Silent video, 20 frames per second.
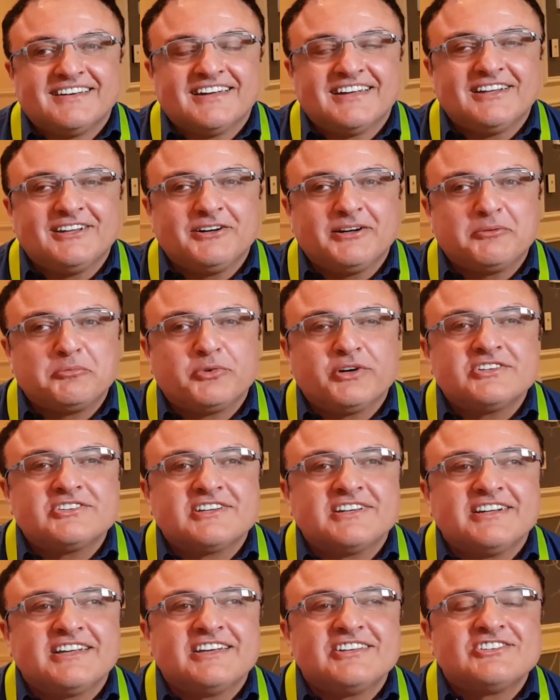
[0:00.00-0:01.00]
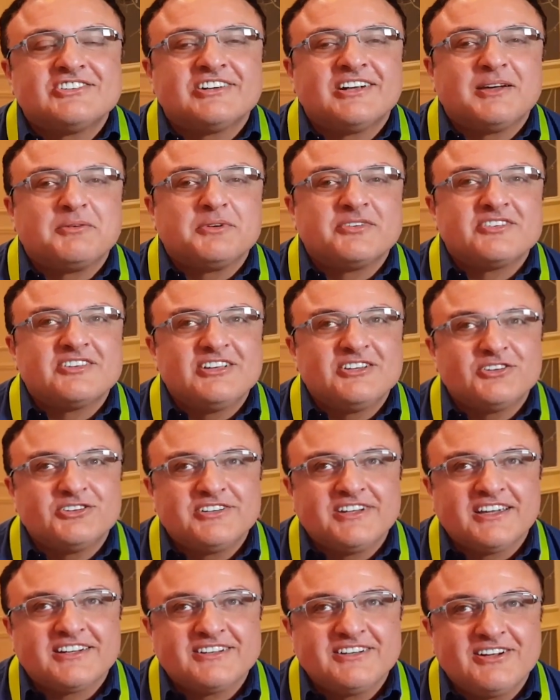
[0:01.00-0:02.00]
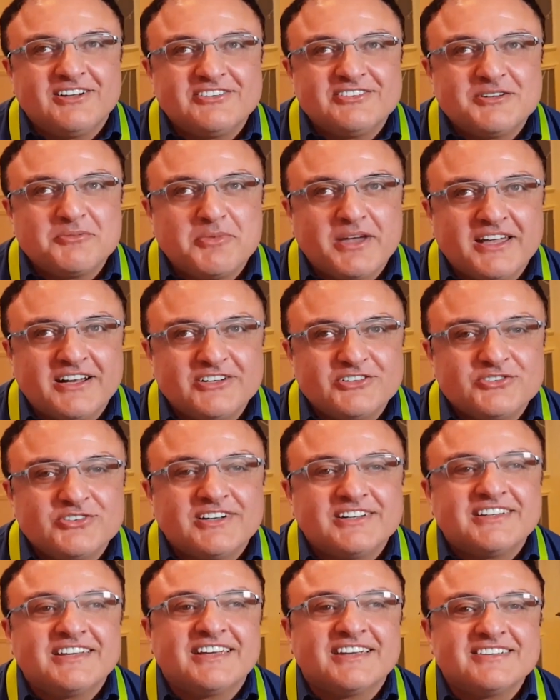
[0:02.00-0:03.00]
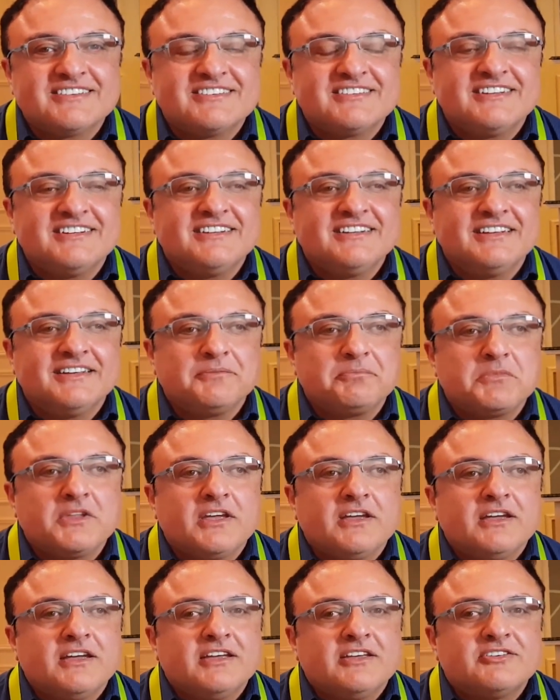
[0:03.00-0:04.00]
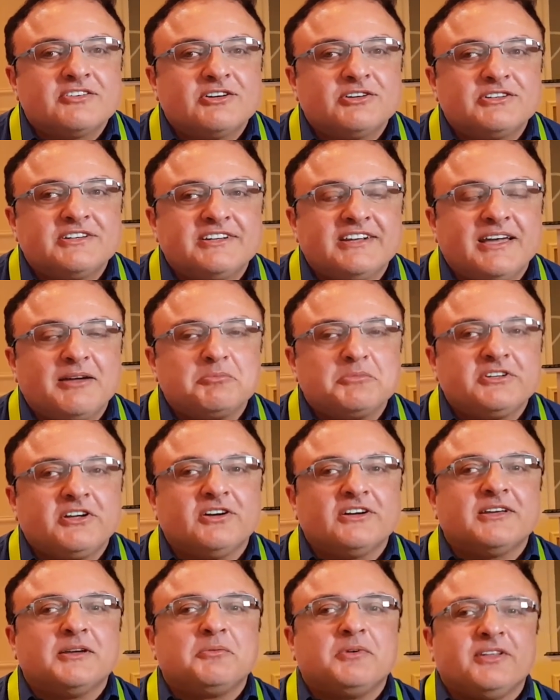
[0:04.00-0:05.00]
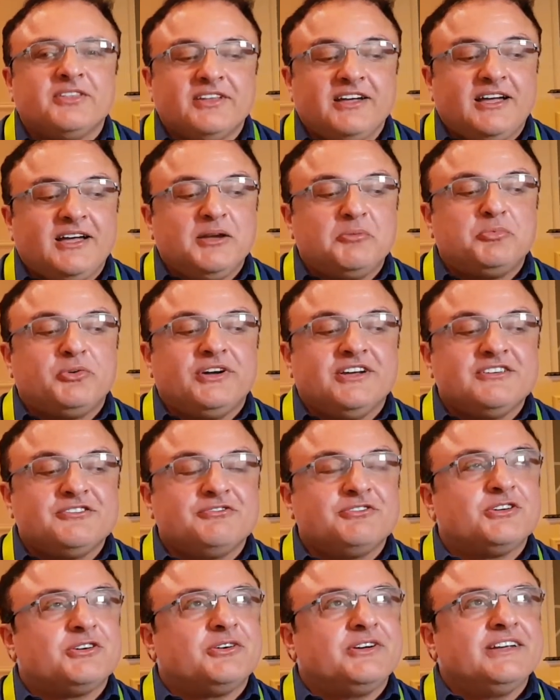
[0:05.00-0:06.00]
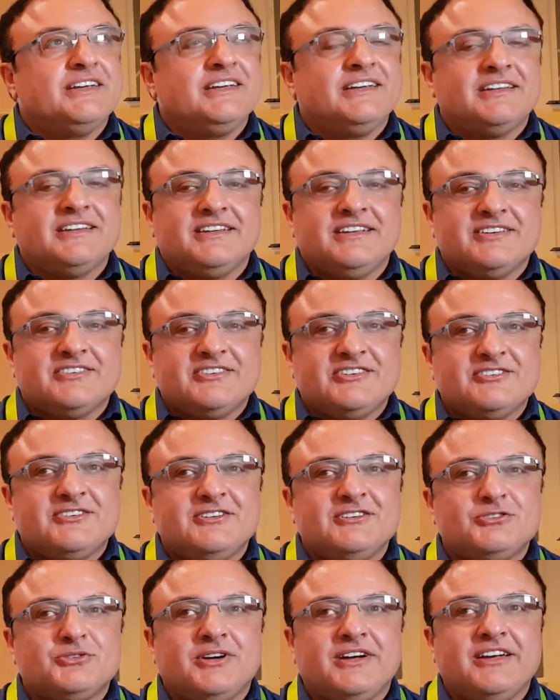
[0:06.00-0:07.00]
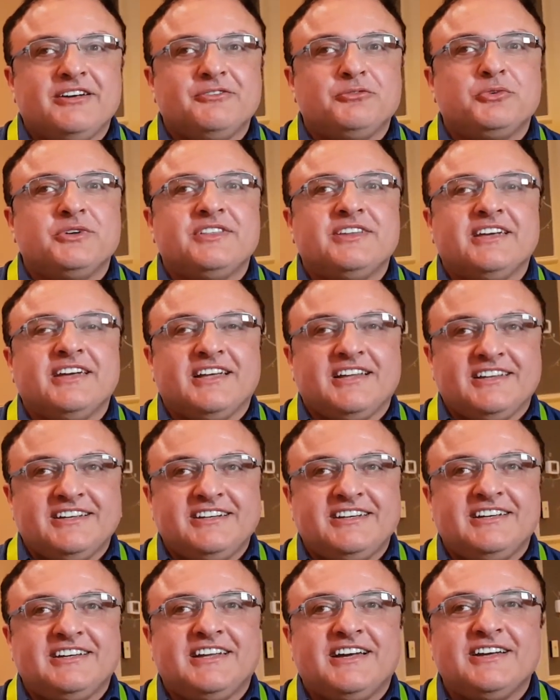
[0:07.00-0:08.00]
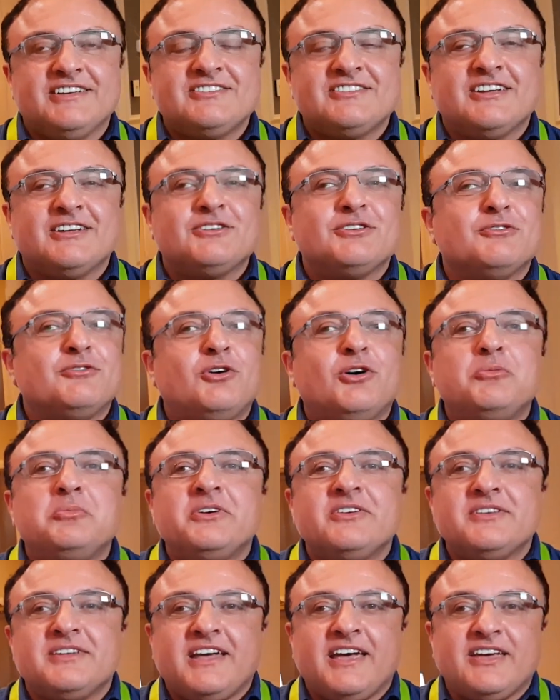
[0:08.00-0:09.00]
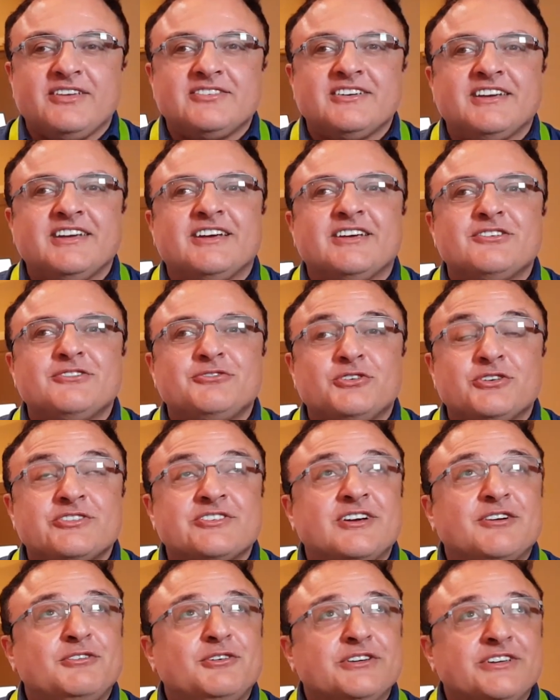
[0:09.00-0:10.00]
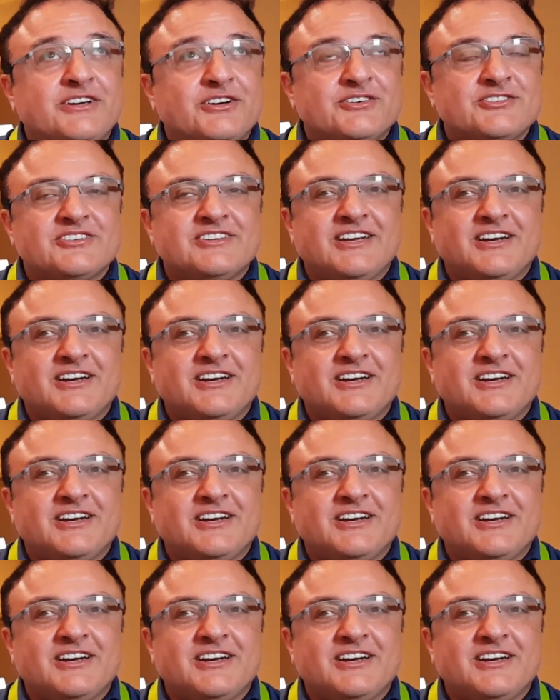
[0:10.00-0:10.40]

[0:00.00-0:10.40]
Hello, I'm Rich Canadian. I'm a Senior Technology Manager at Kingston. So today I'm talking about the HyperX Fury. This is the drive with the L E D lights that you've all been asking us for several years